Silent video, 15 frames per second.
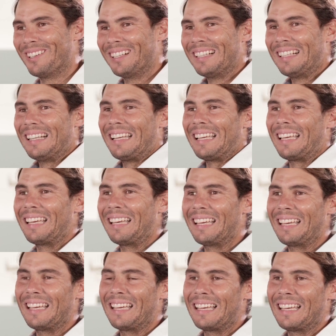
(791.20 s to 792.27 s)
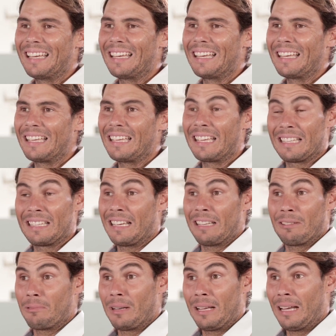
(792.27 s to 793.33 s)
not everyone else.
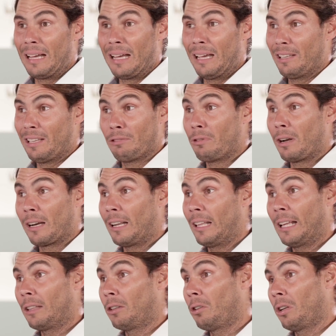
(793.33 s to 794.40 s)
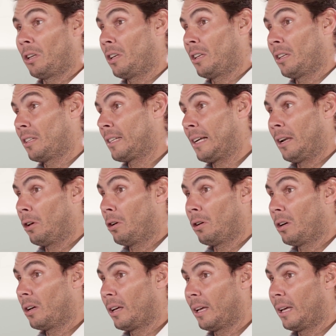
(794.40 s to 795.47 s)
And that's
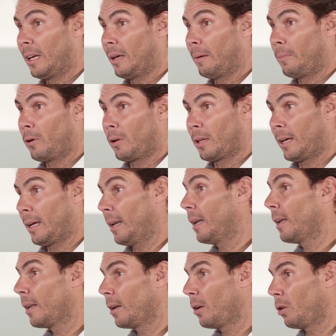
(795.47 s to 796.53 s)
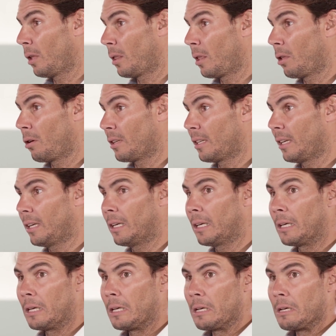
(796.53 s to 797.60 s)
the truth. Tony left